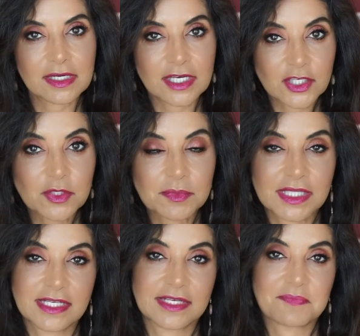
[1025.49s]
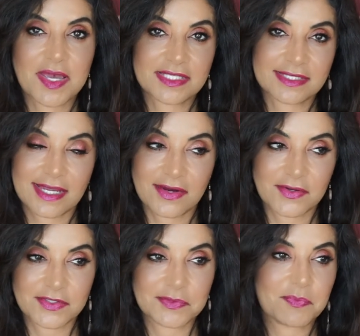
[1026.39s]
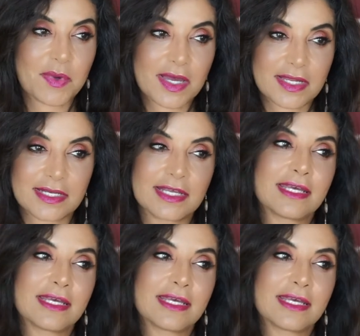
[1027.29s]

accumulating mascaras, but